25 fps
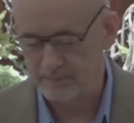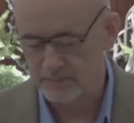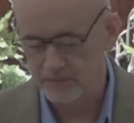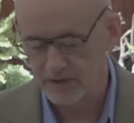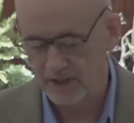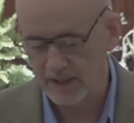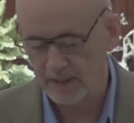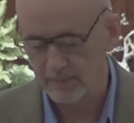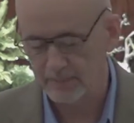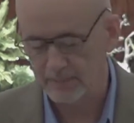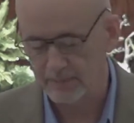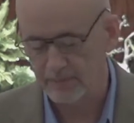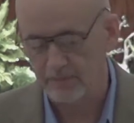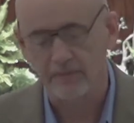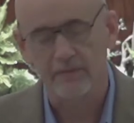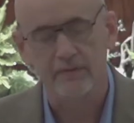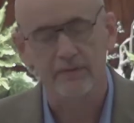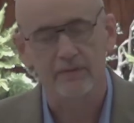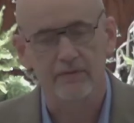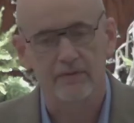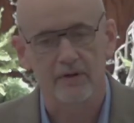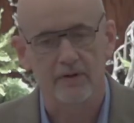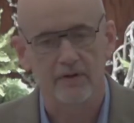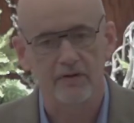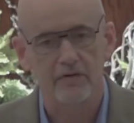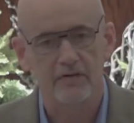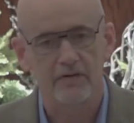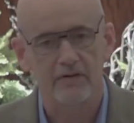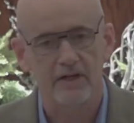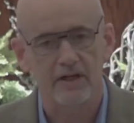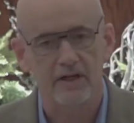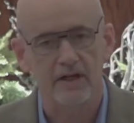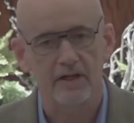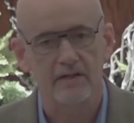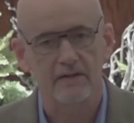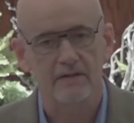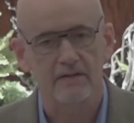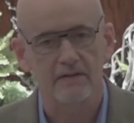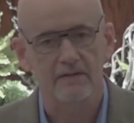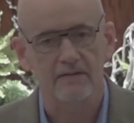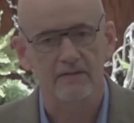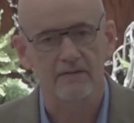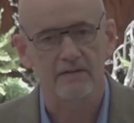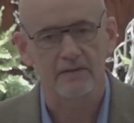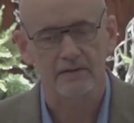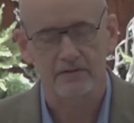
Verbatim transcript: chapter 13 of